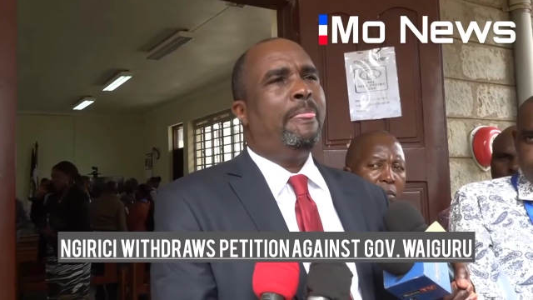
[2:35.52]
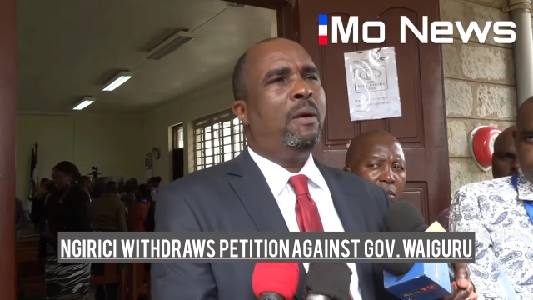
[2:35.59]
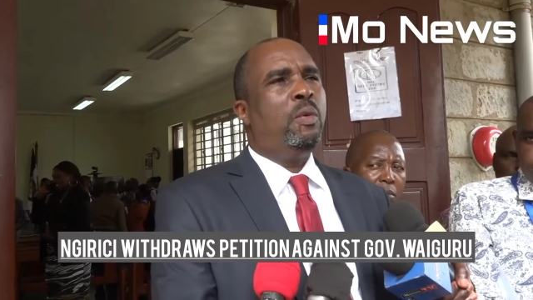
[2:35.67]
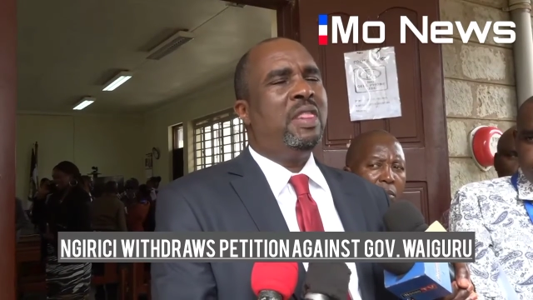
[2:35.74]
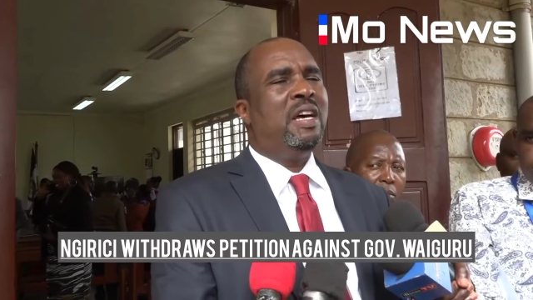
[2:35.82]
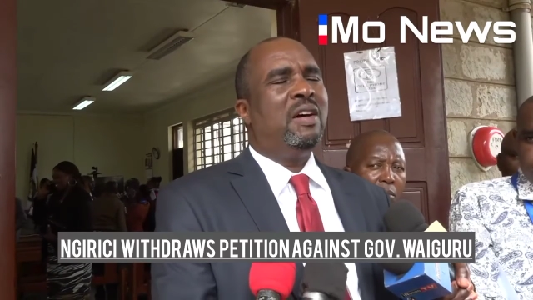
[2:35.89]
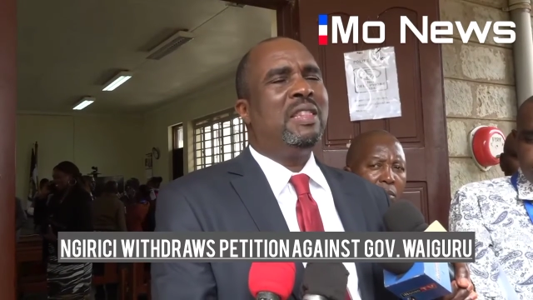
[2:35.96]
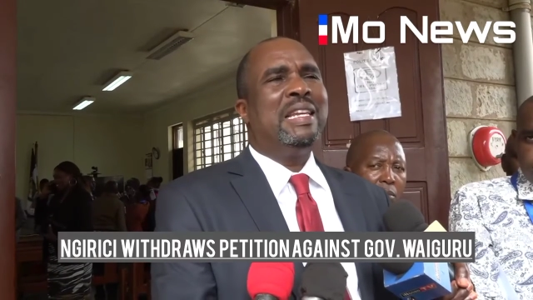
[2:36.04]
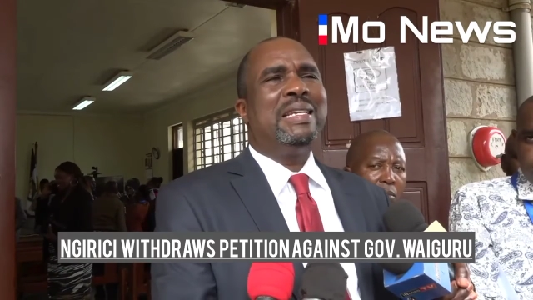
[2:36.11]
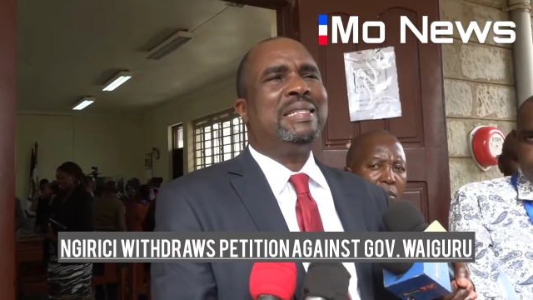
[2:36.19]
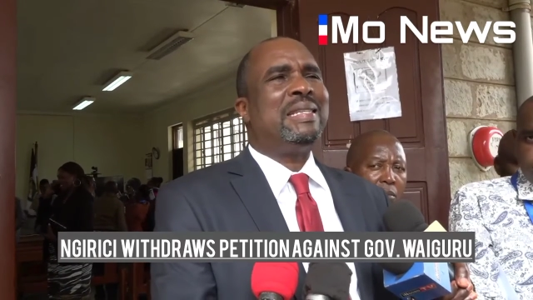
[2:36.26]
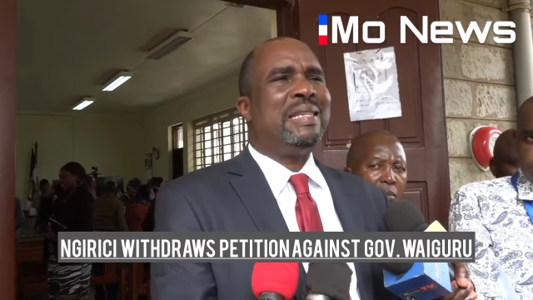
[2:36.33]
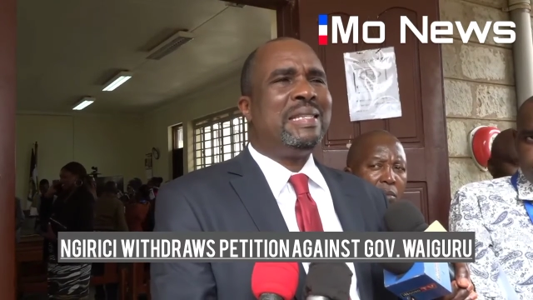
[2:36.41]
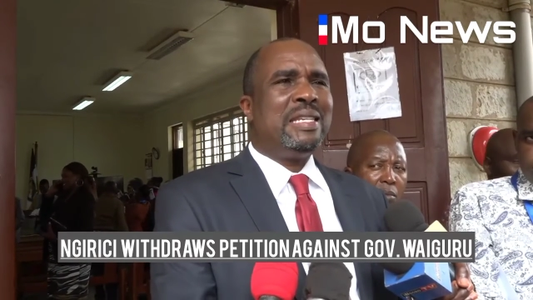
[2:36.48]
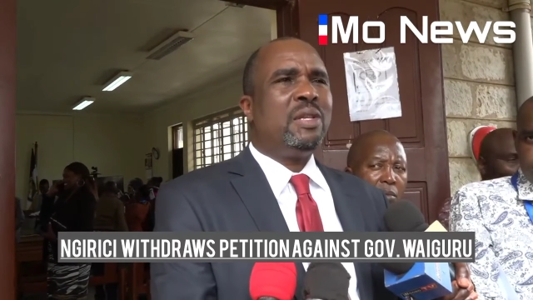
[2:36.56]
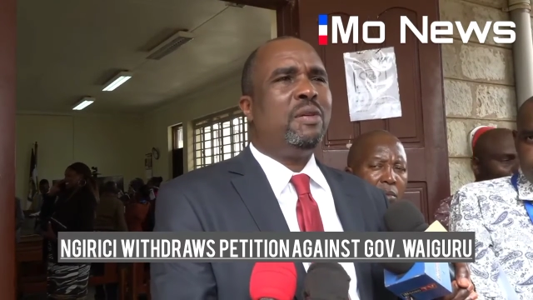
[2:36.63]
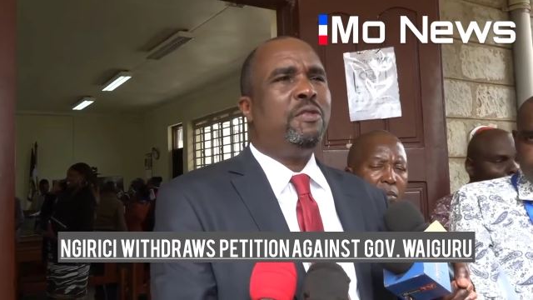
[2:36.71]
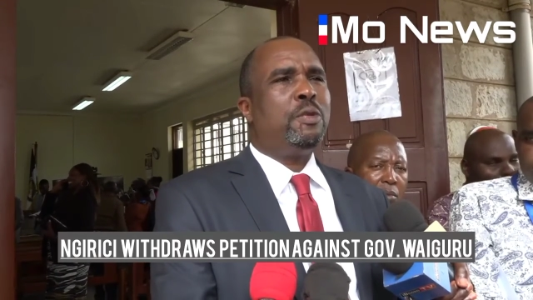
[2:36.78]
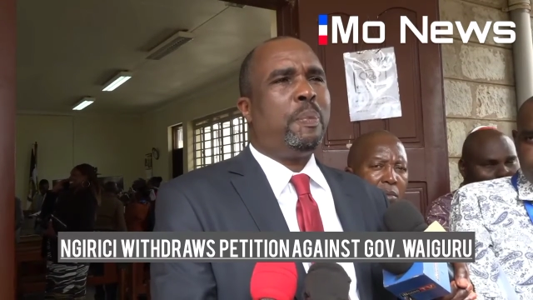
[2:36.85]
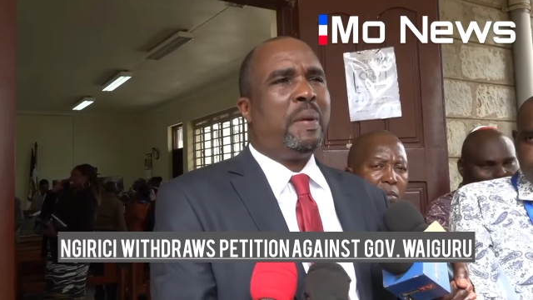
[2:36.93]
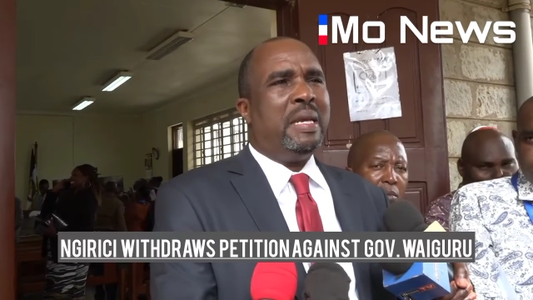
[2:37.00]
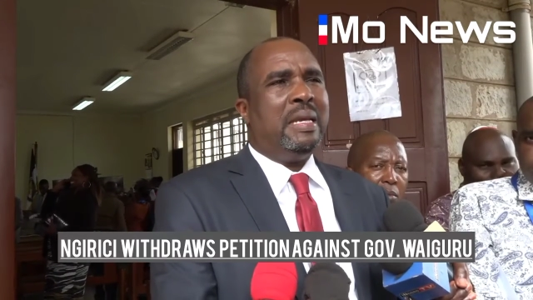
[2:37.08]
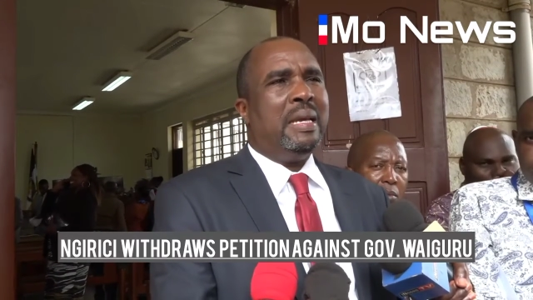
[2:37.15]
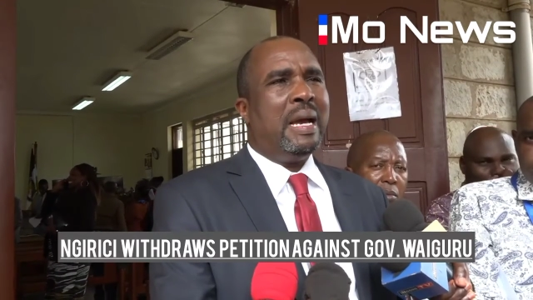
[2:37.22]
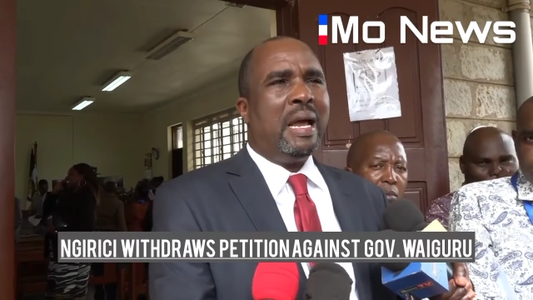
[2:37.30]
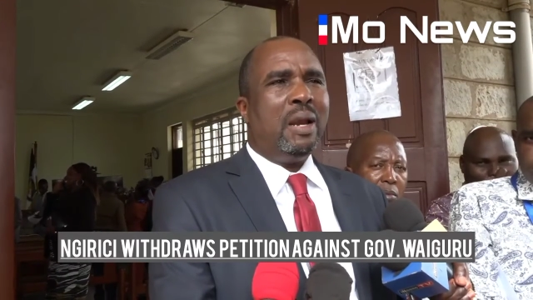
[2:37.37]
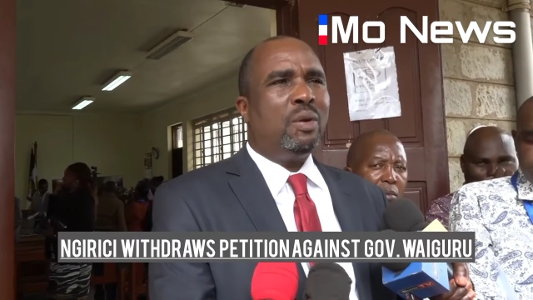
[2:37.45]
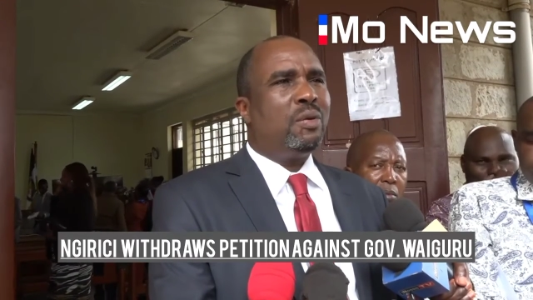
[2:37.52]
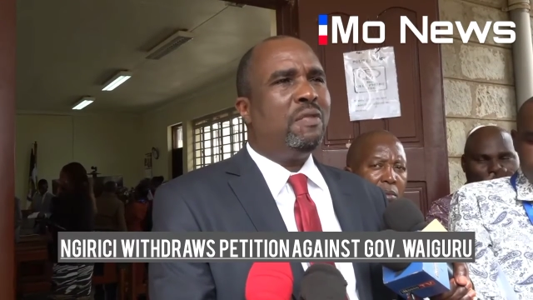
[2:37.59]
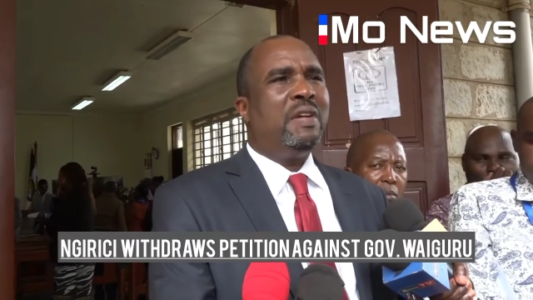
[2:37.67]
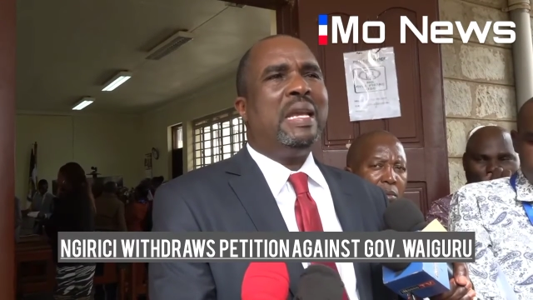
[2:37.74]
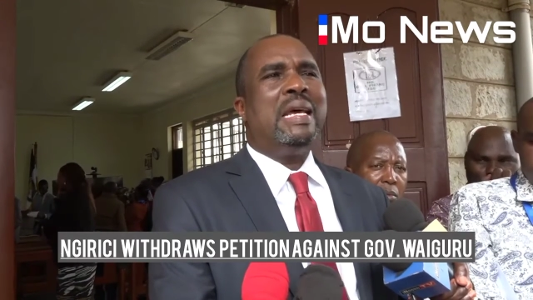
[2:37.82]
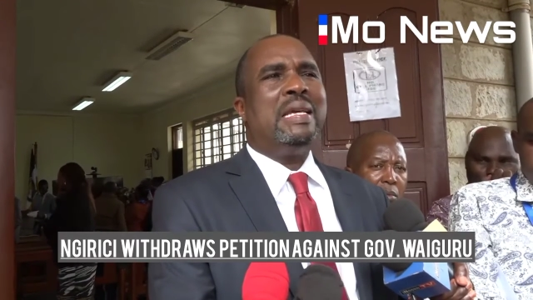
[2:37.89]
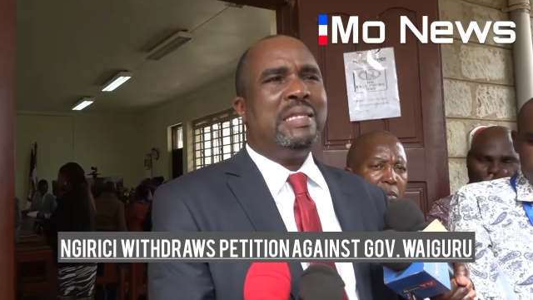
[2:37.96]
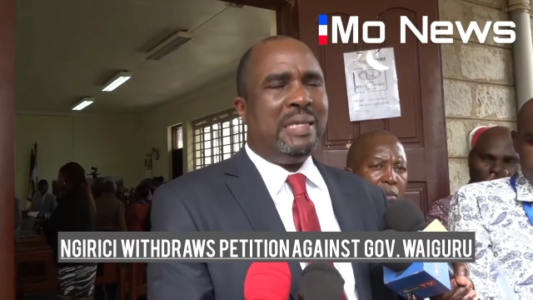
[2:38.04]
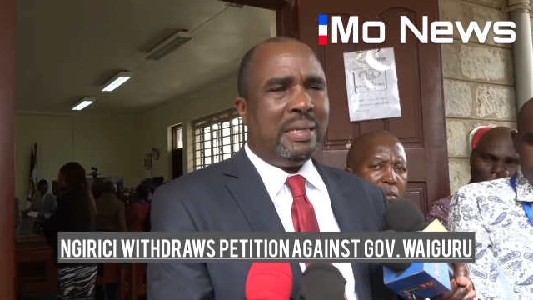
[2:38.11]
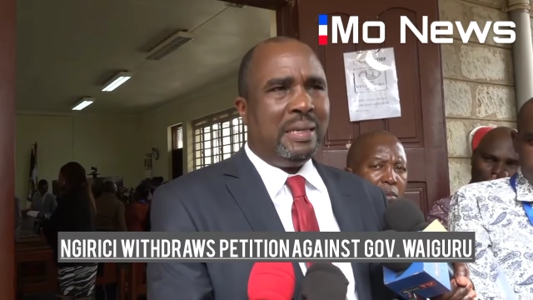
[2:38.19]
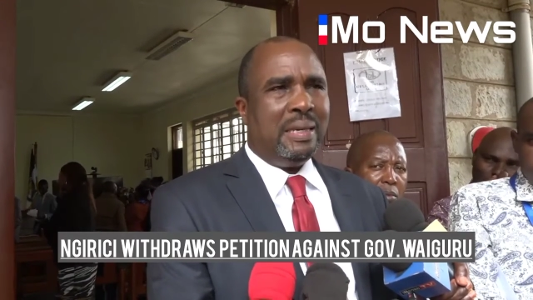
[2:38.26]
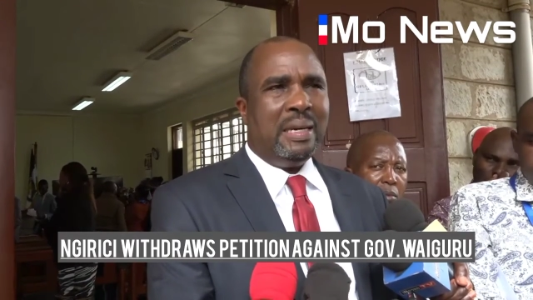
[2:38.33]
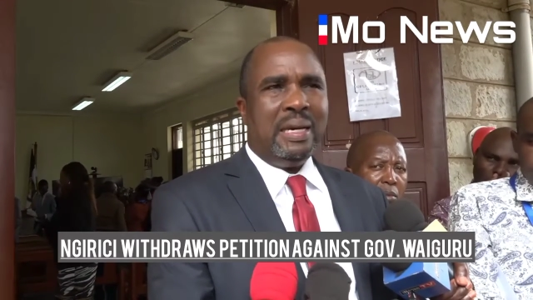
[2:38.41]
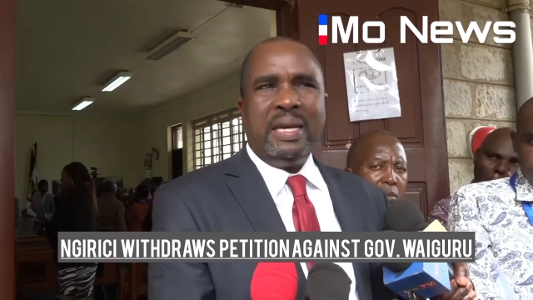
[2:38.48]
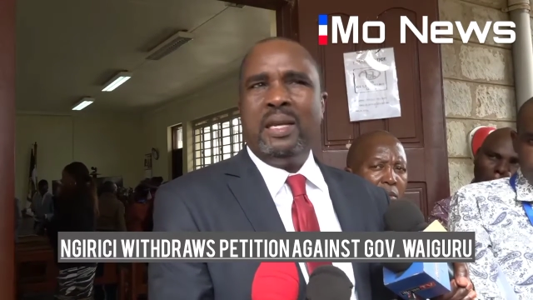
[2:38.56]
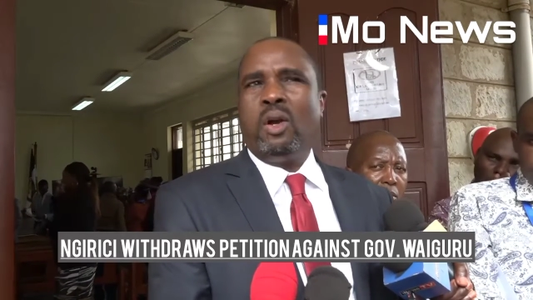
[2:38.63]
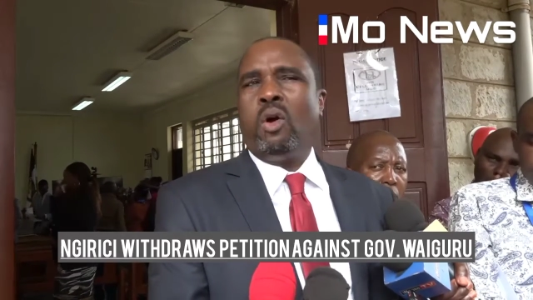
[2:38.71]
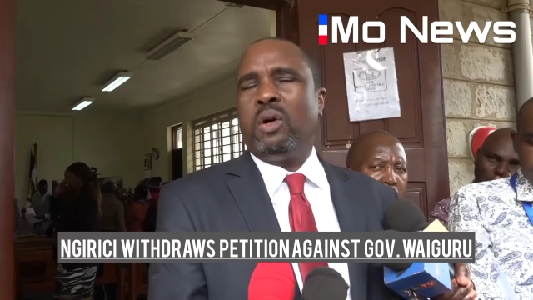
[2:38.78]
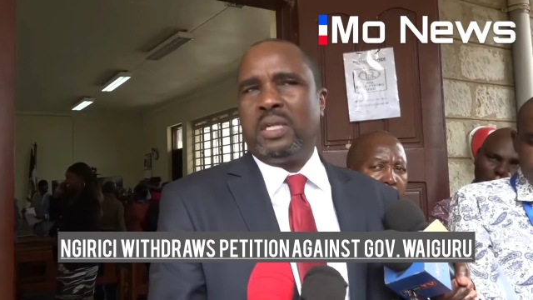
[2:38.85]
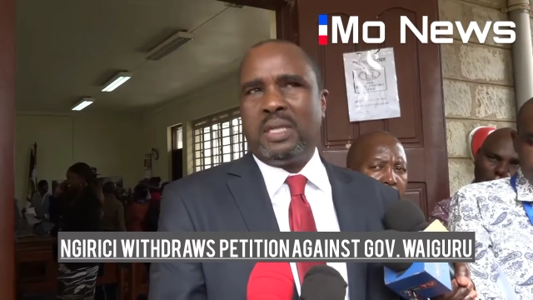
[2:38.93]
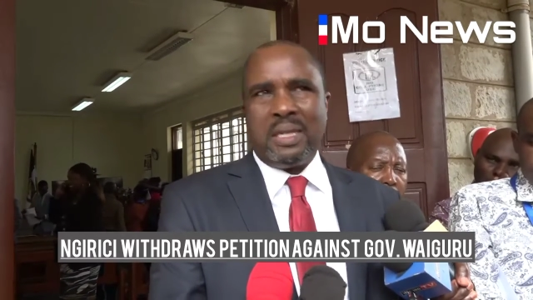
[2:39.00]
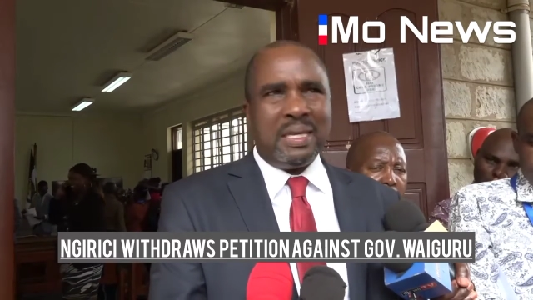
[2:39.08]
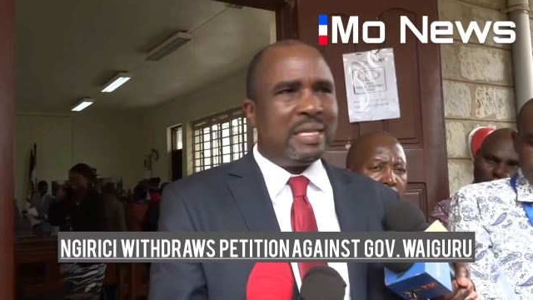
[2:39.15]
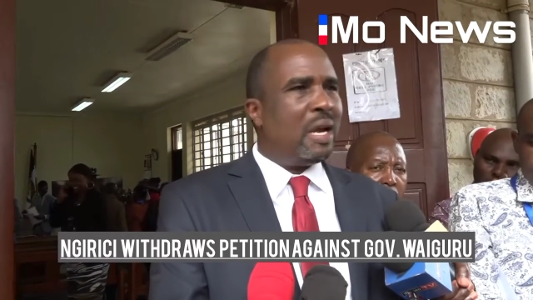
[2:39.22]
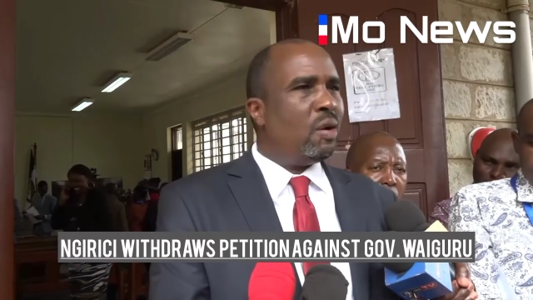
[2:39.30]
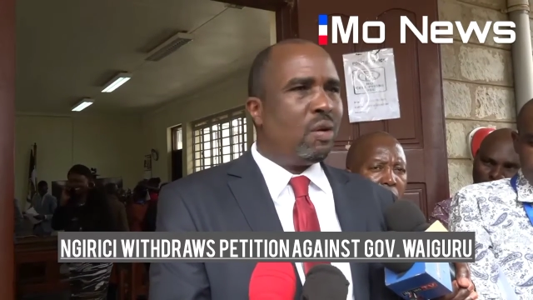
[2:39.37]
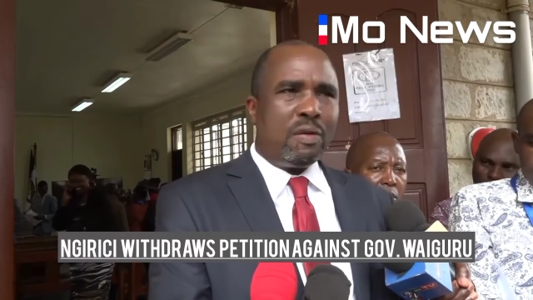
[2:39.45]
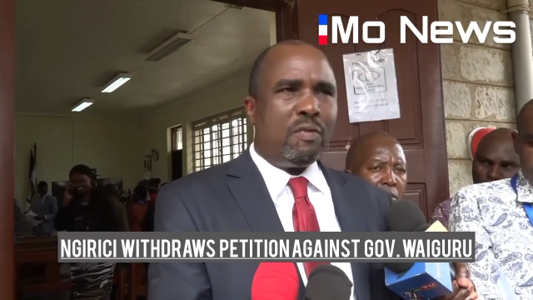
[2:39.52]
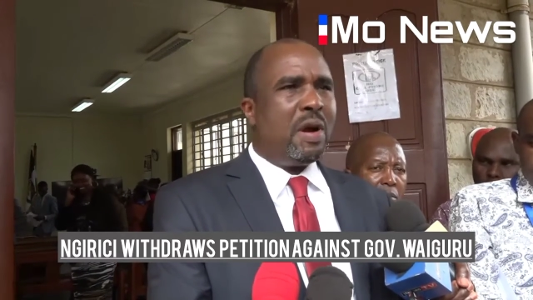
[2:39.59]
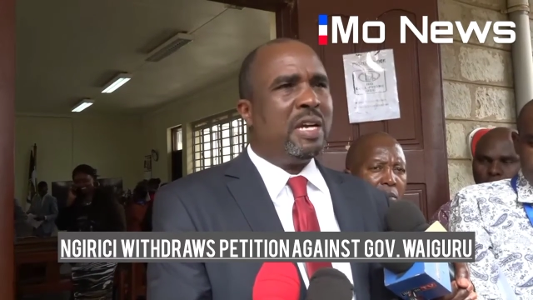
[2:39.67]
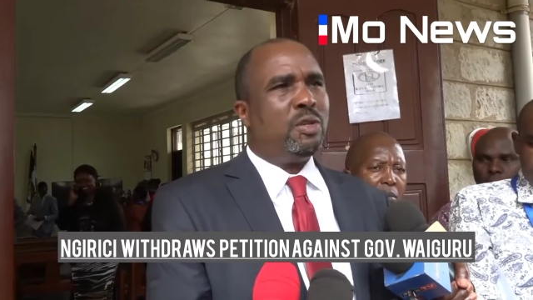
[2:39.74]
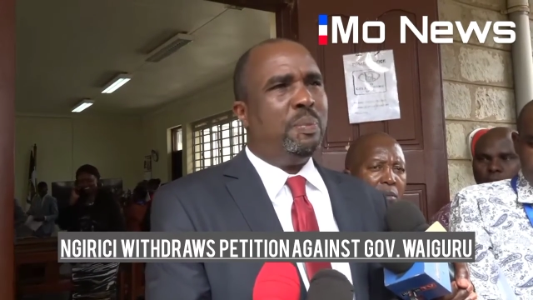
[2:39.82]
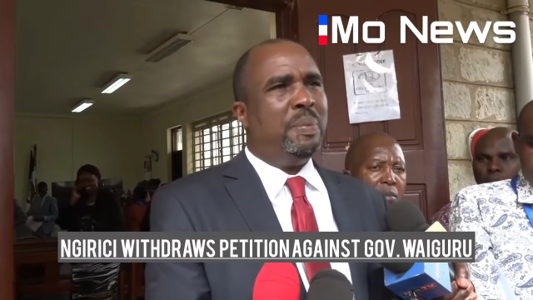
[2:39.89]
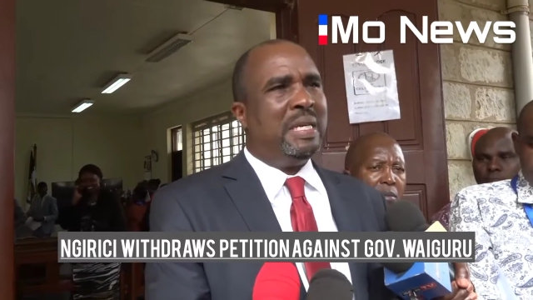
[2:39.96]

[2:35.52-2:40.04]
without the necessity of spending a lot of energy in court. There's a lot of work to